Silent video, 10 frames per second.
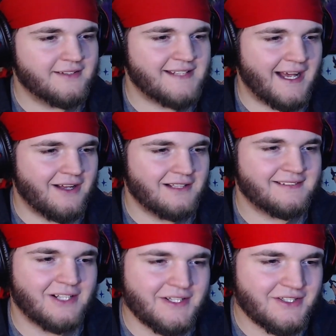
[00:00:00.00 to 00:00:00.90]
is the Owl
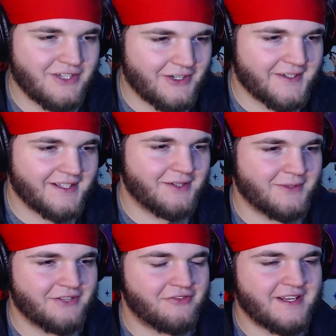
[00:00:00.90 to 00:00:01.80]
House unguarded?
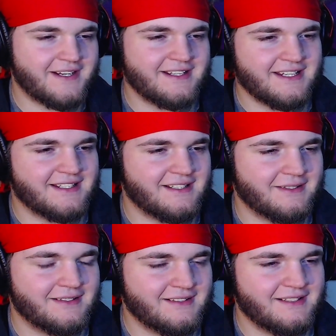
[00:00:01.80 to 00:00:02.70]
What if Eda need?
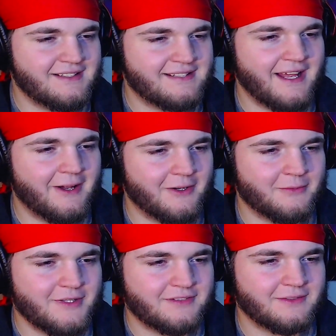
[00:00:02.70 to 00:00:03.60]
needs
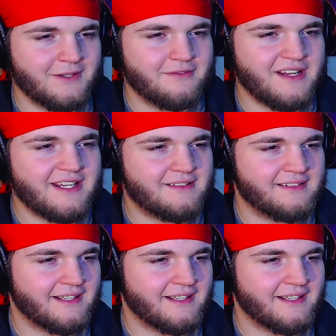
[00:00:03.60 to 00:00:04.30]
help. What if someone invades